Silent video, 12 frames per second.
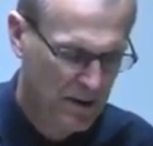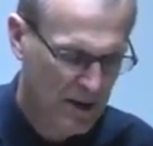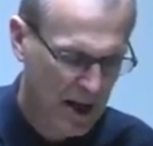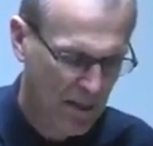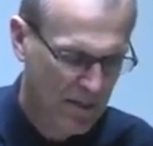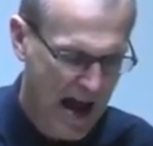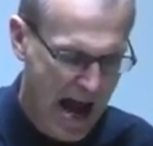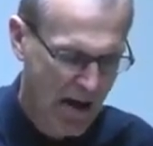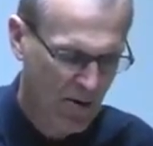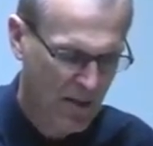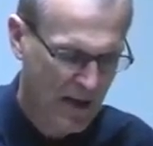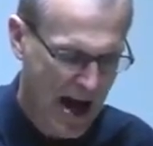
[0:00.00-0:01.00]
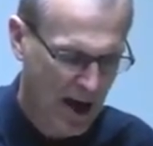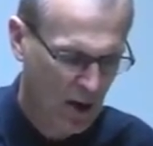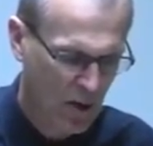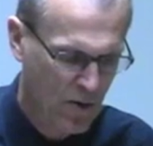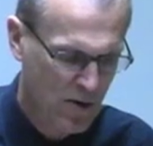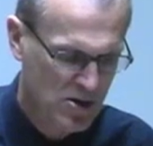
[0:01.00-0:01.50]
And thou and thy
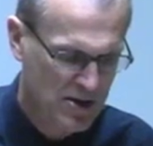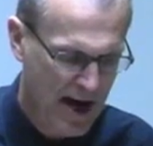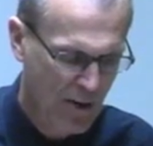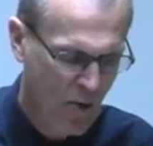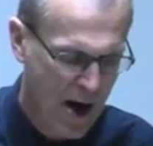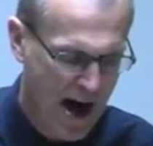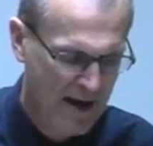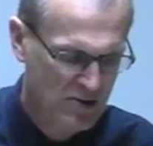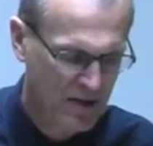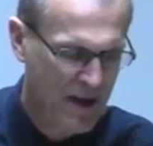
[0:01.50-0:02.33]
lords, thy wives,